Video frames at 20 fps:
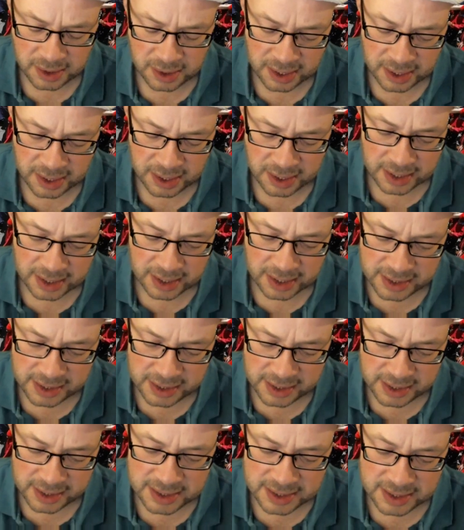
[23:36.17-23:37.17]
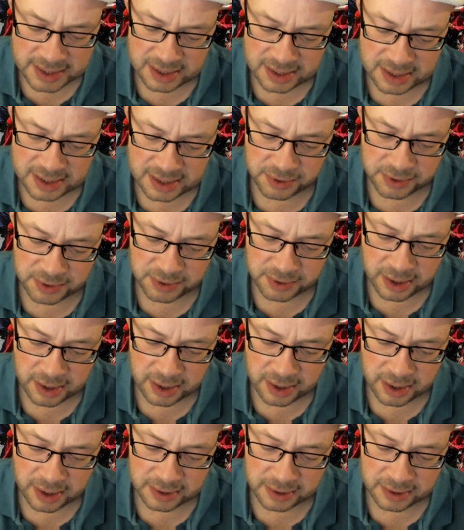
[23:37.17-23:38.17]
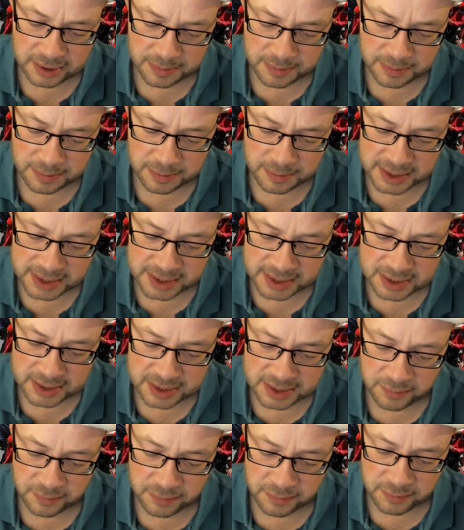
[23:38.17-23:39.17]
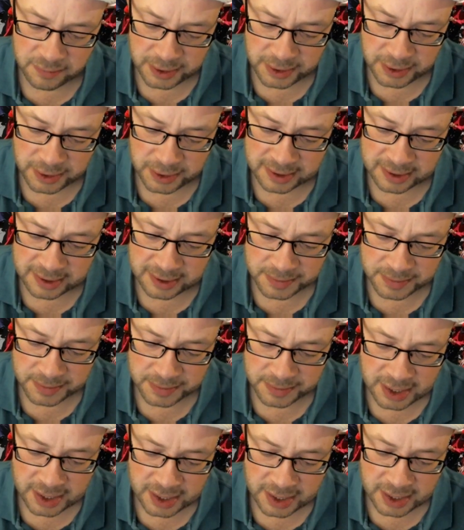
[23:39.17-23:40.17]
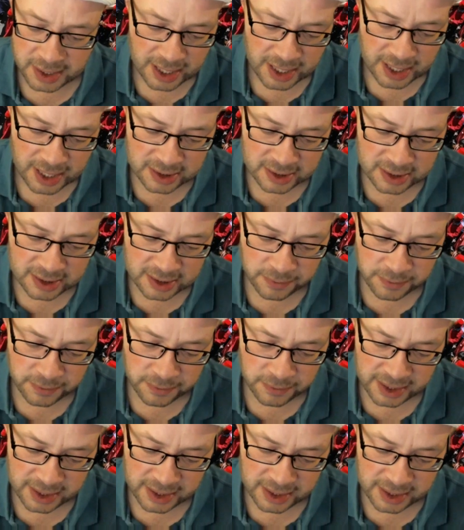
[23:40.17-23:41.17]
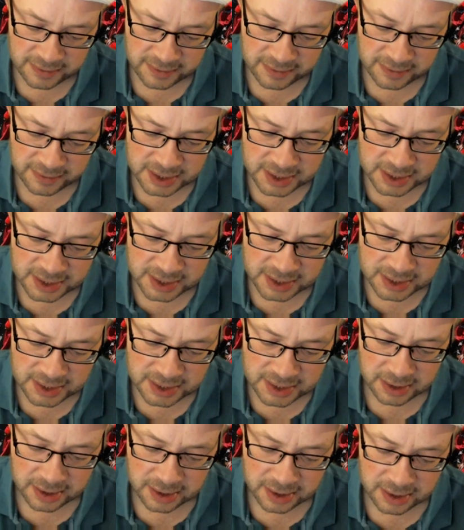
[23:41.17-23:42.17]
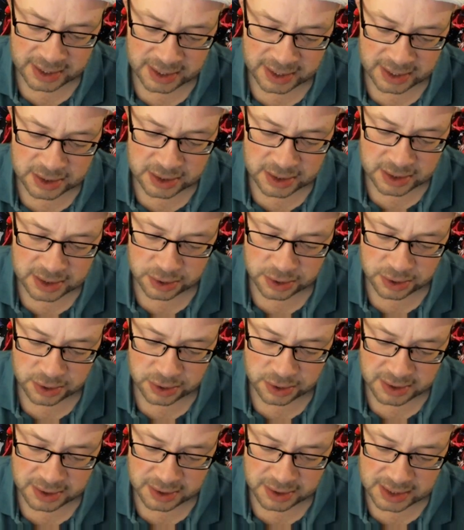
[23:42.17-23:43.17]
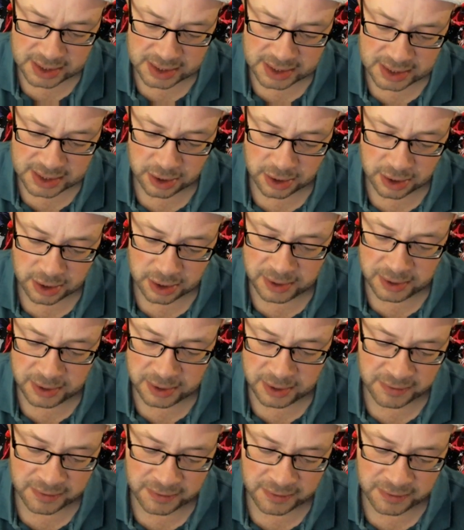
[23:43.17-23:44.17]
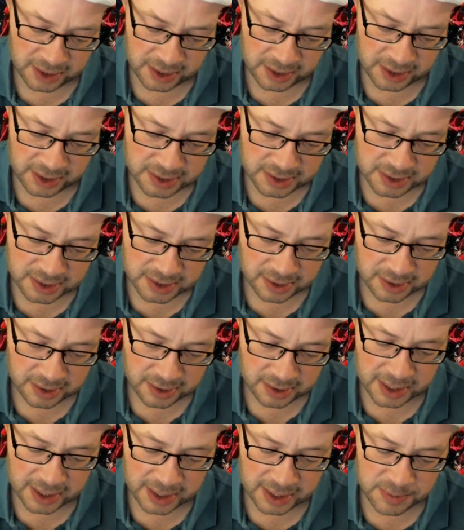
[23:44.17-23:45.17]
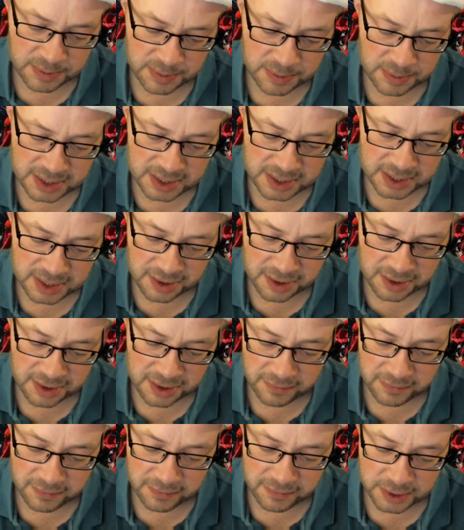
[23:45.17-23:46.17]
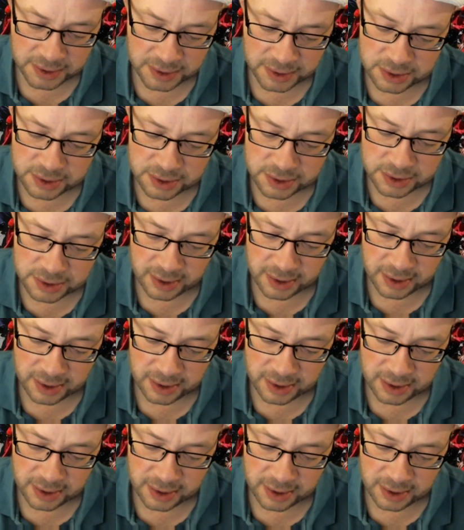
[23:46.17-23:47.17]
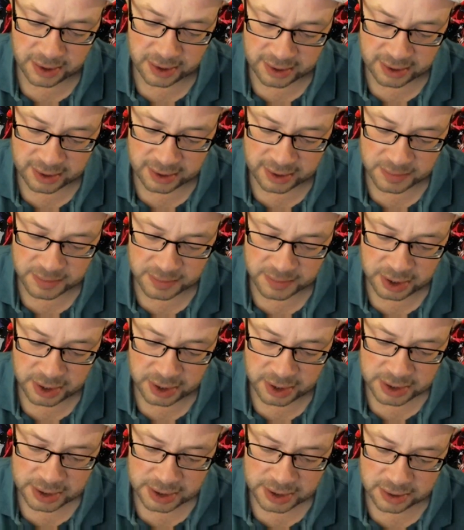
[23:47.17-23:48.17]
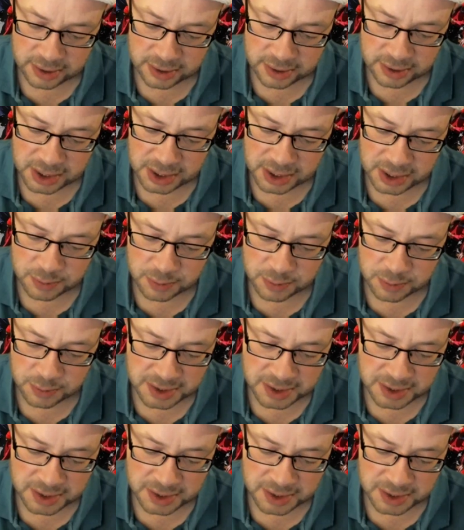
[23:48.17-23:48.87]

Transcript: This is regarding the basis of Mawlid. As for the activities, these should consist only of things that express thankfulness to Allah, such as what has been